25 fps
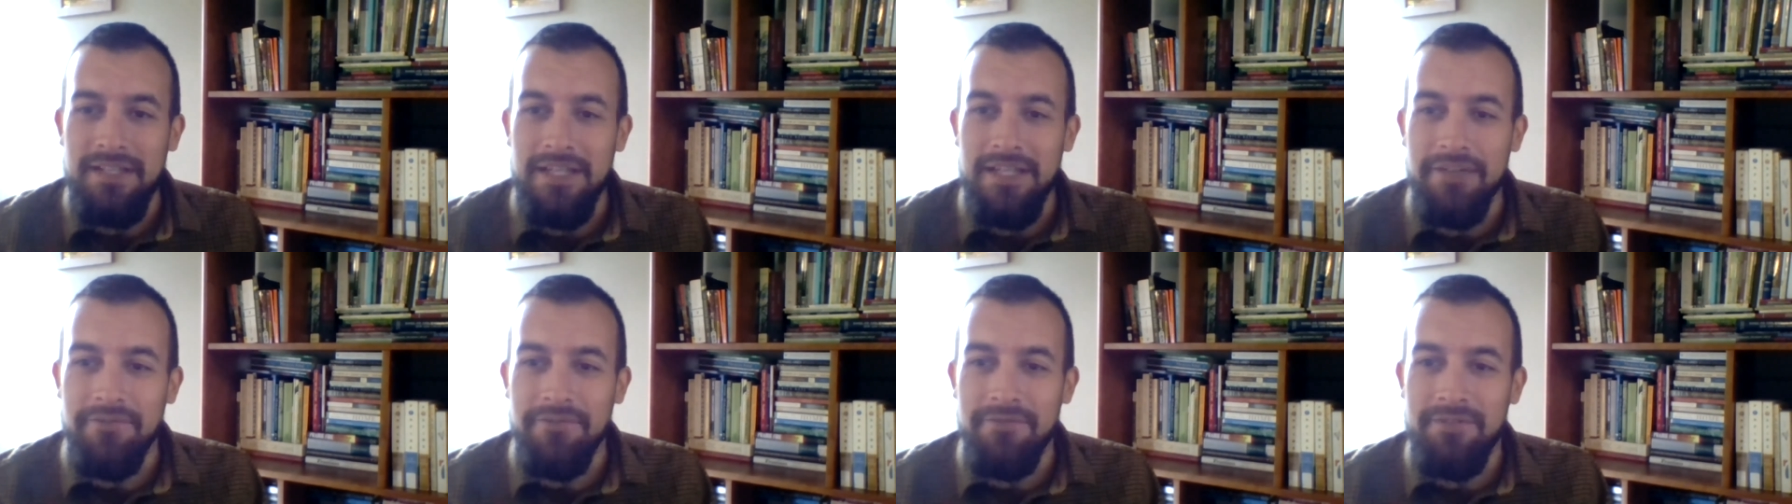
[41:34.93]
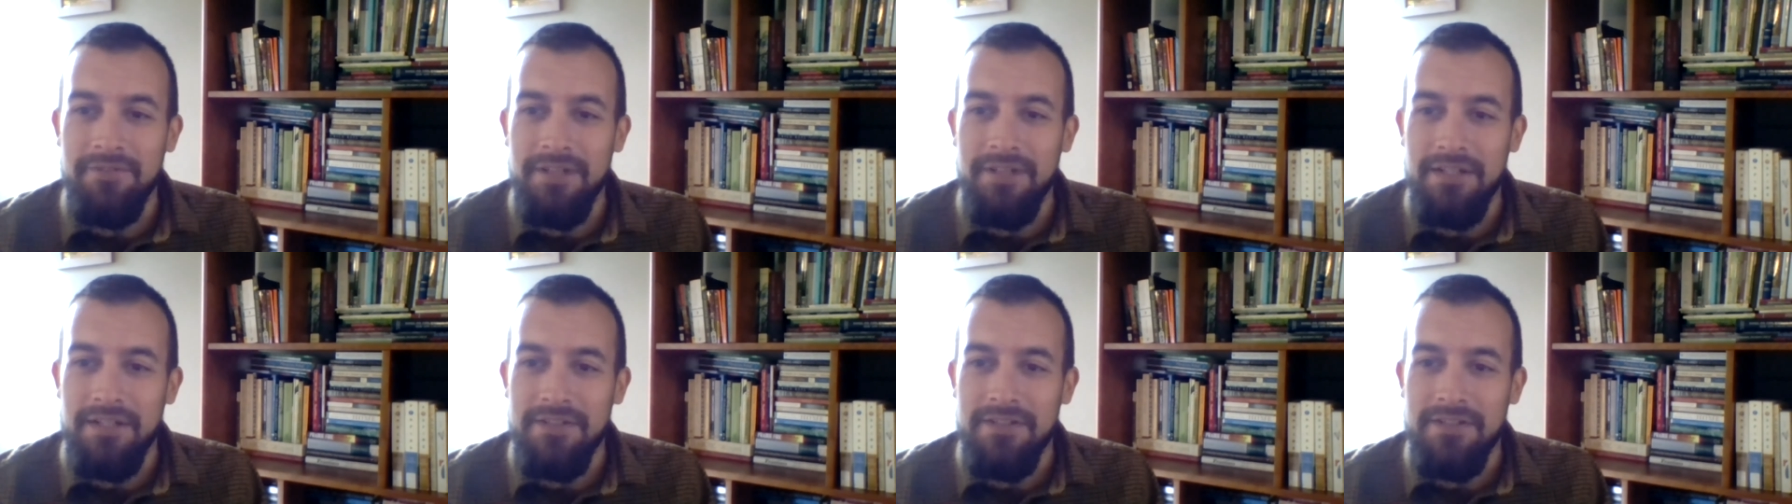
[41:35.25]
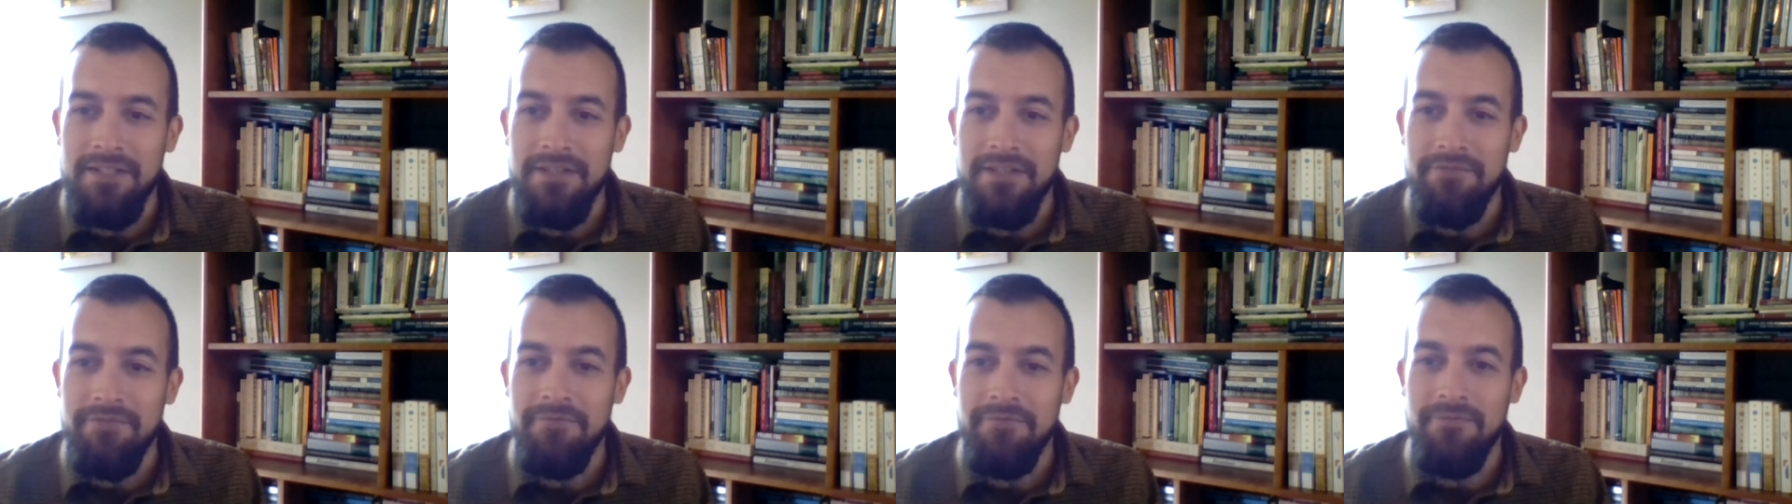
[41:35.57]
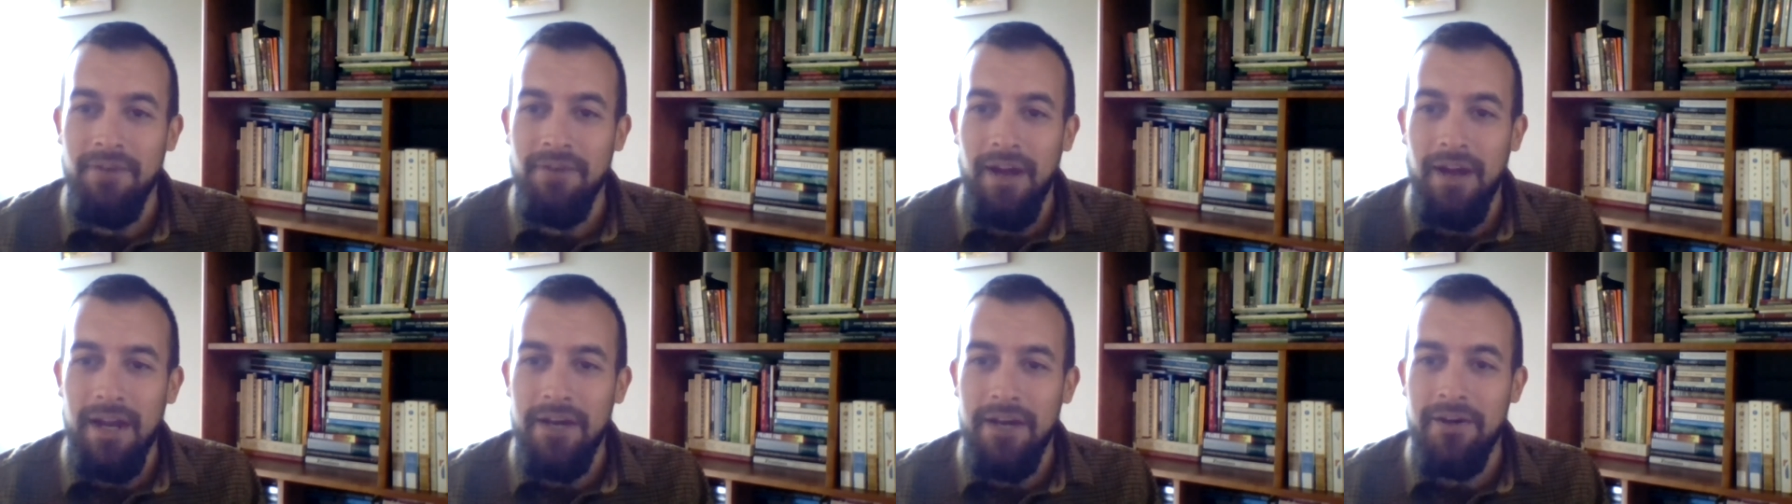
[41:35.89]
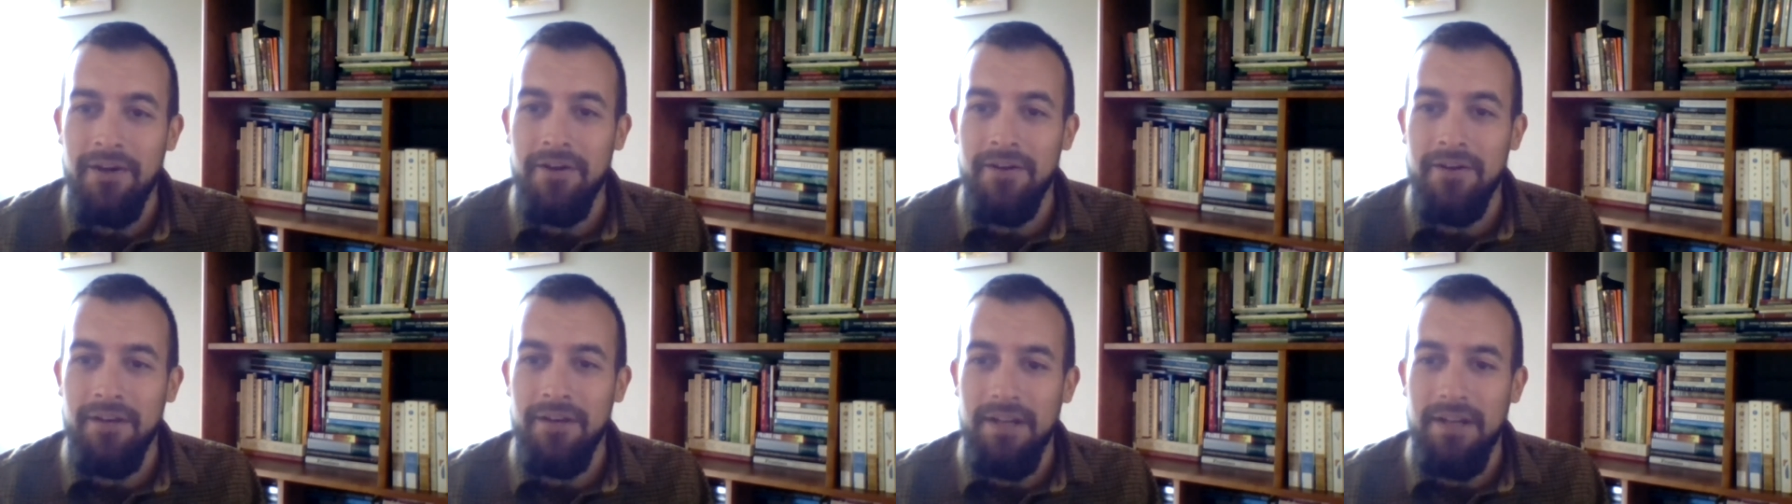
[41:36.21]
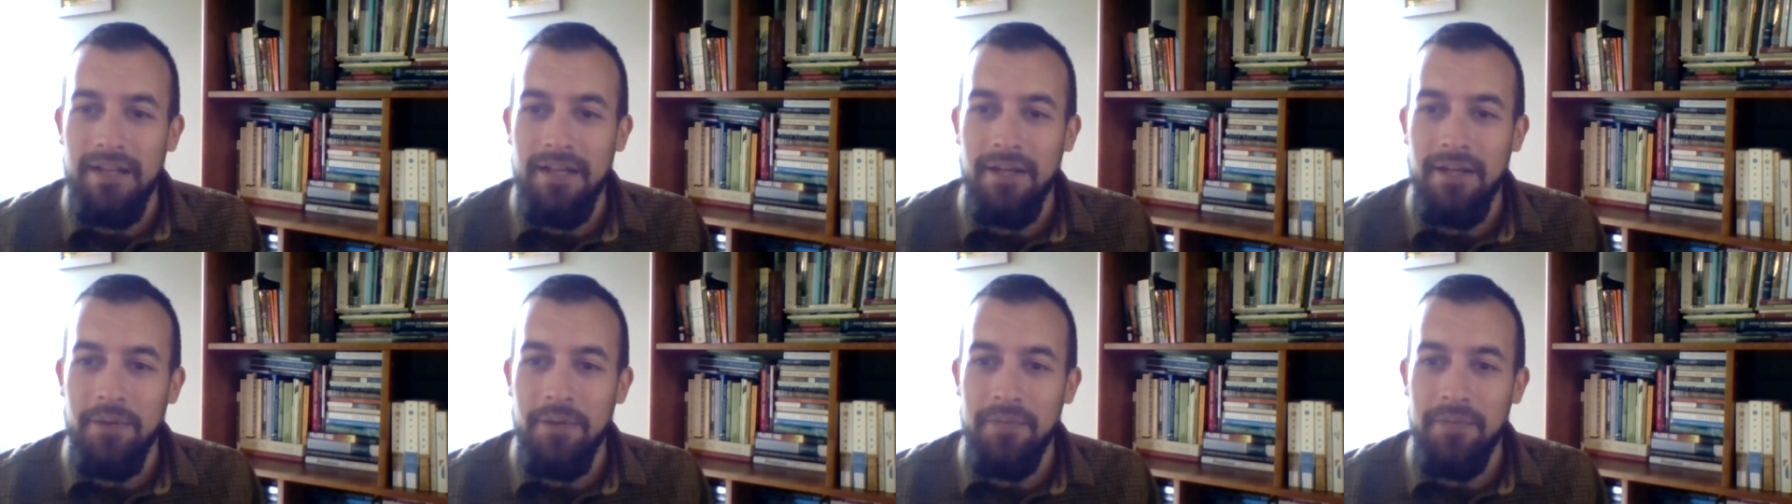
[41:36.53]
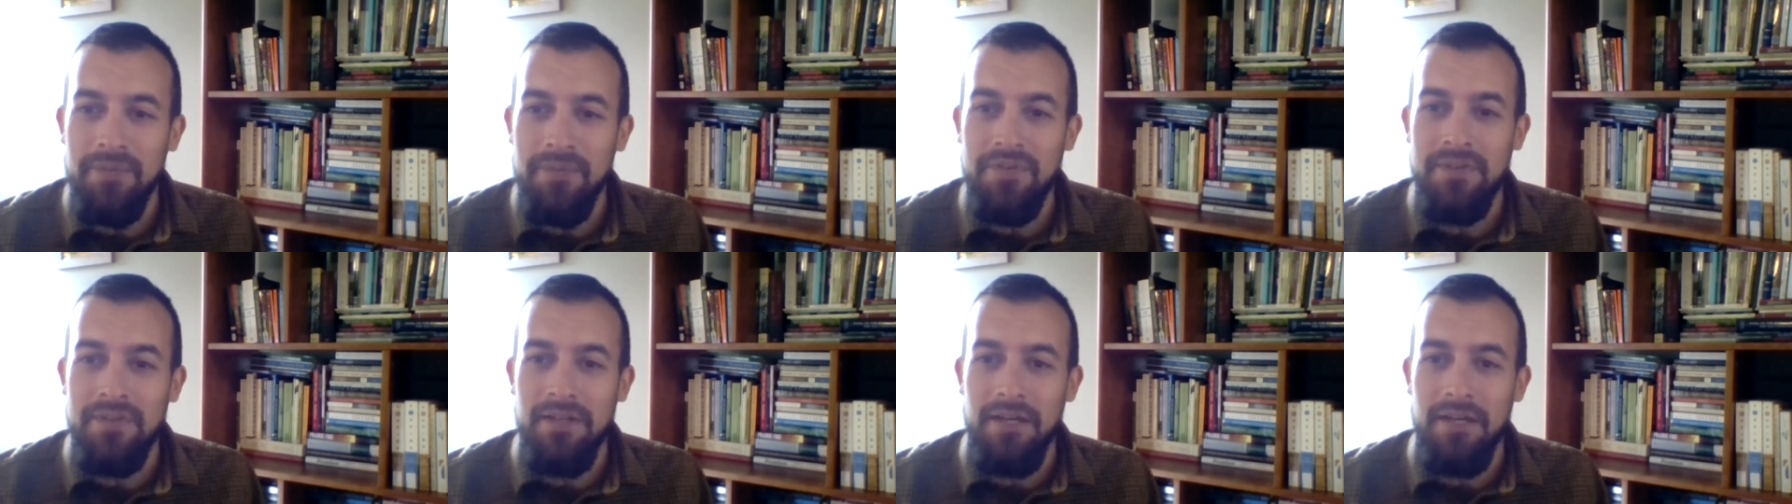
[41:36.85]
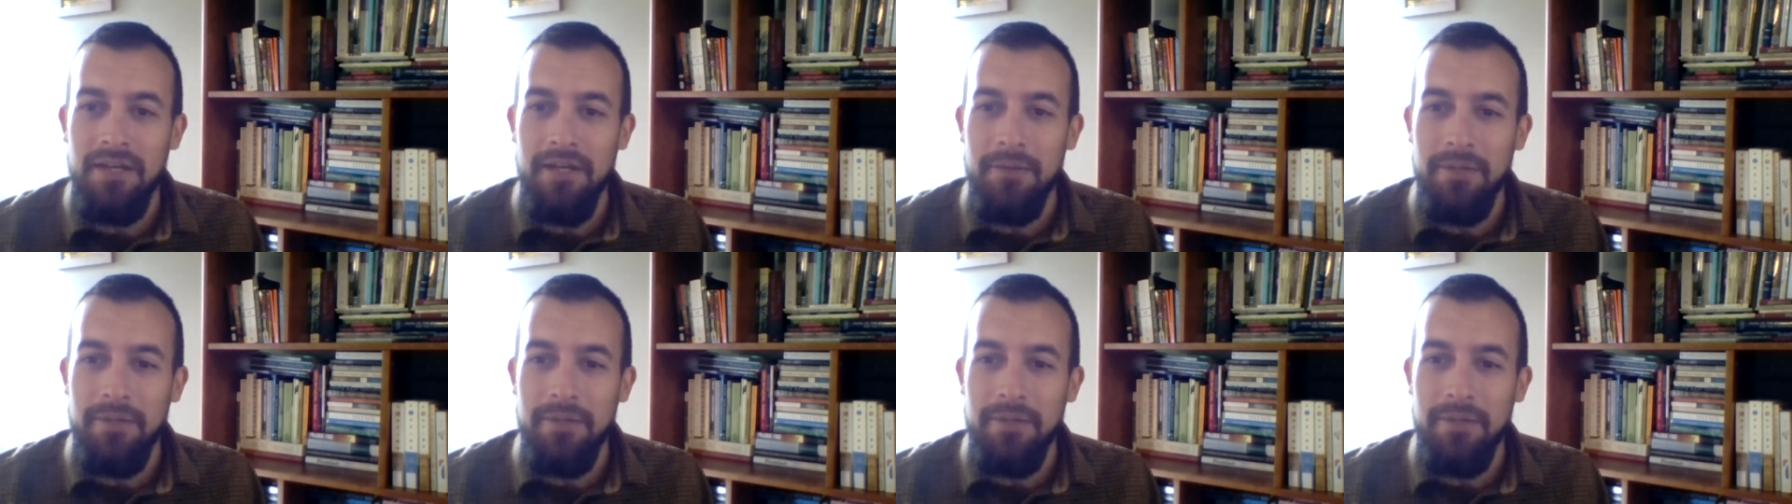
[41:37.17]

if fire helps